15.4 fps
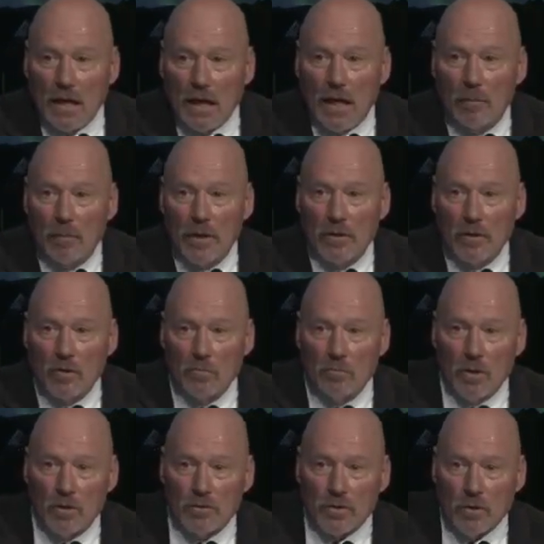How many know
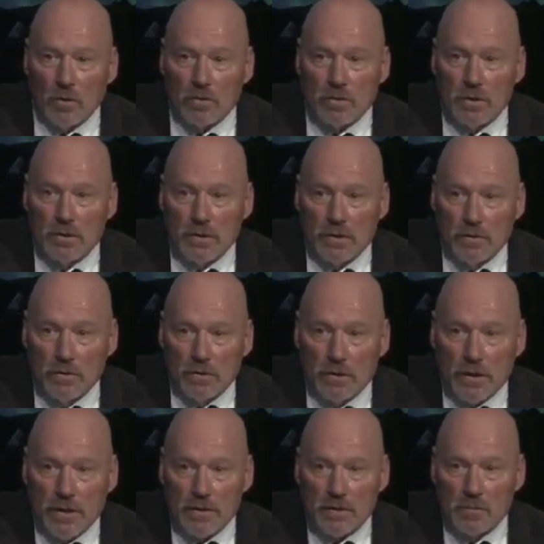both Old and New
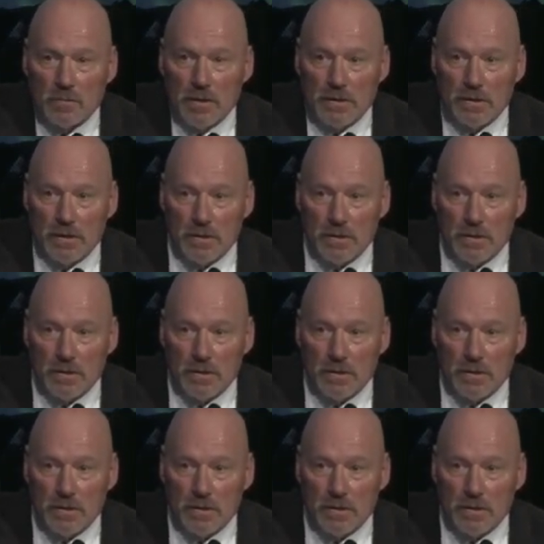Testament,